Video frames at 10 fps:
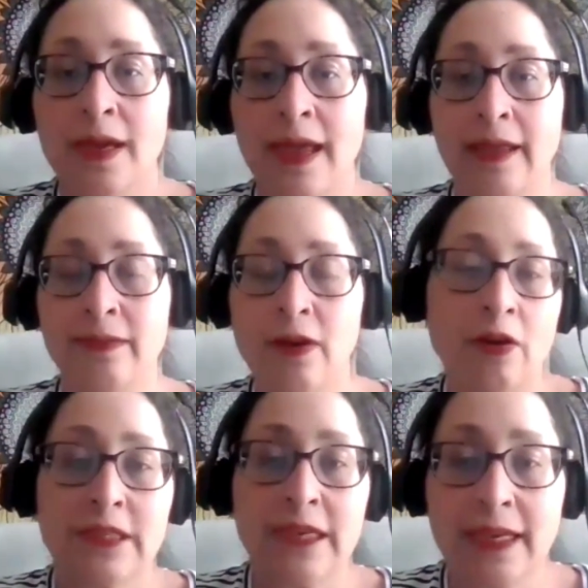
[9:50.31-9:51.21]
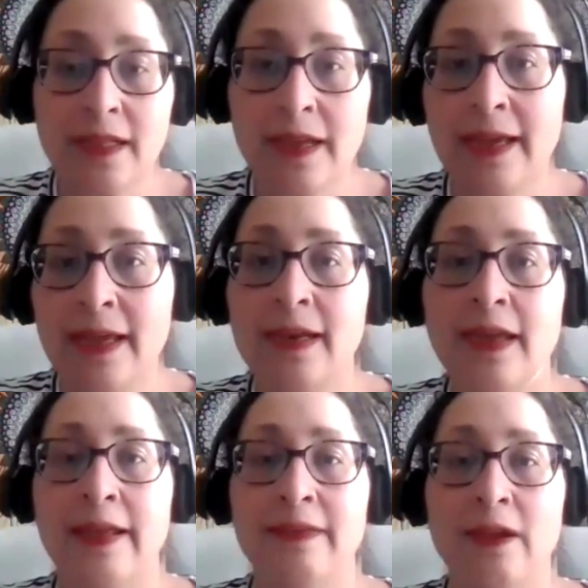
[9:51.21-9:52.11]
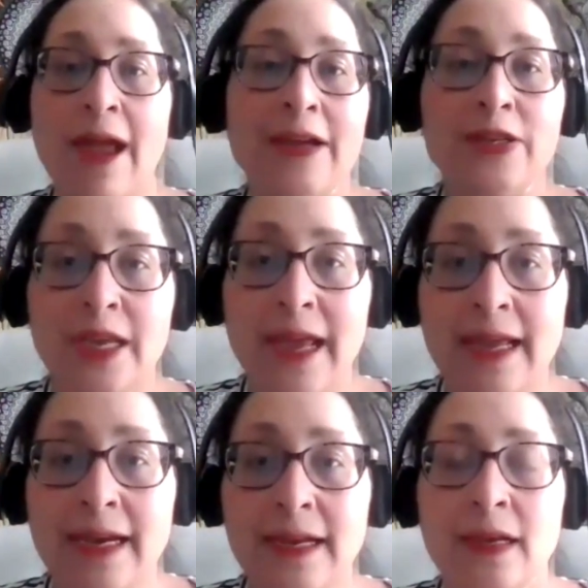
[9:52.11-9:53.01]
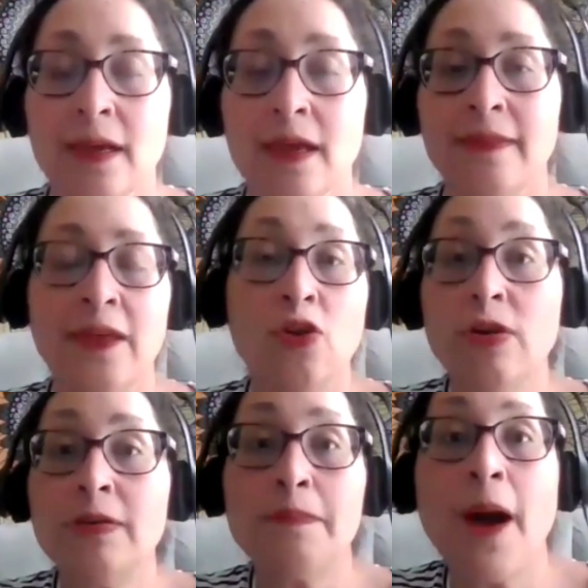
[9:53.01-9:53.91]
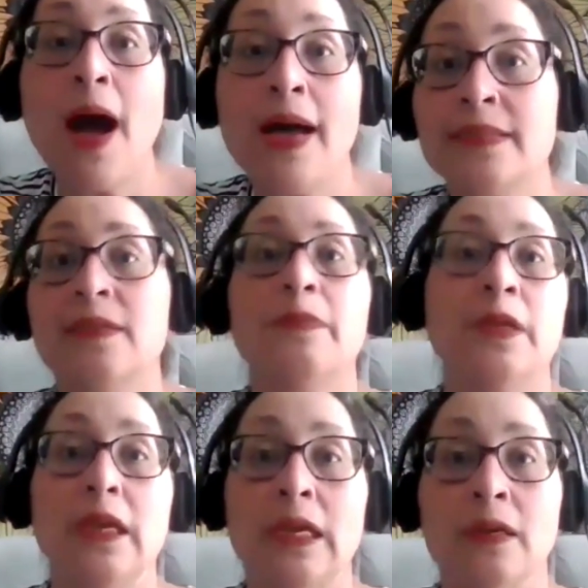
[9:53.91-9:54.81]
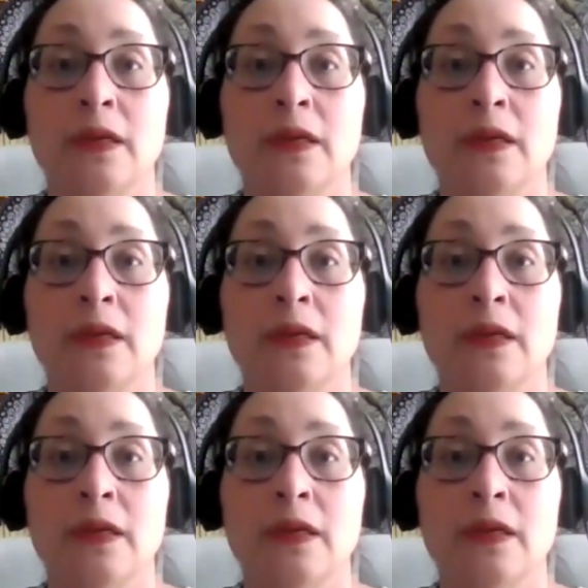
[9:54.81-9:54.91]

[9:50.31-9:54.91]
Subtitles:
and they're articulate and they're educated, they couldn't possibly